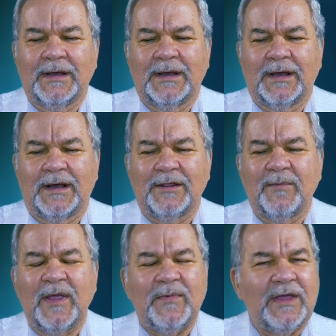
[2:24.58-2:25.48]
There
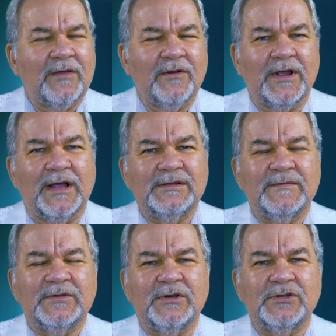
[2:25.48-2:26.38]
may be other kinds
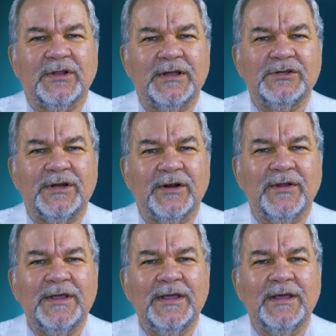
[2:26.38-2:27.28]
of social
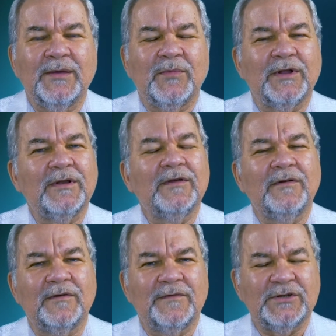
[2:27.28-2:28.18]
engineering, but
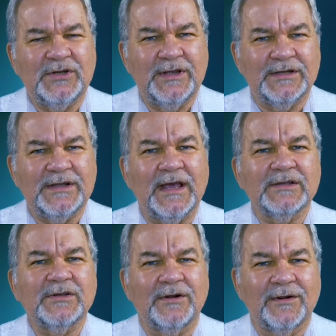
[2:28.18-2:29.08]
phishing
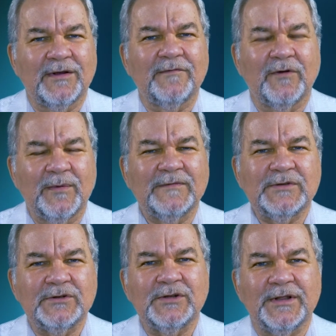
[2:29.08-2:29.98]
attacks are a form of
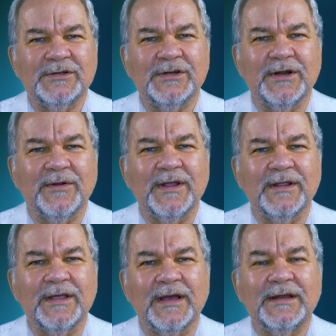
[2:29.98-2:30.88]
social engineering.
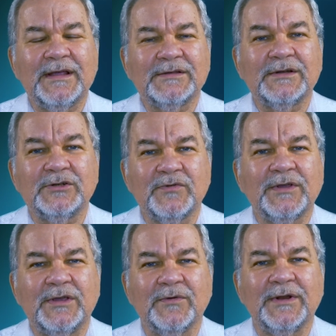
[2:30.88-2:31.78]
The idea is to
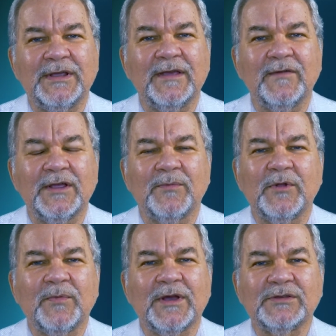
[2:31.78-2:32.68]
trick you into giving up
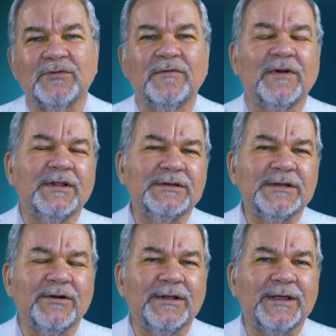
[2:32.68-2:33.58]
your password
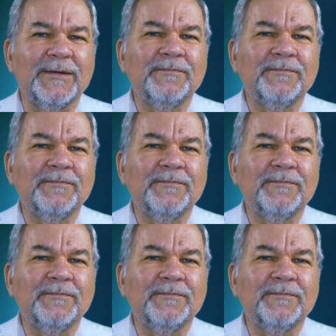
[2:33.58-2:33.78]
voluntarily.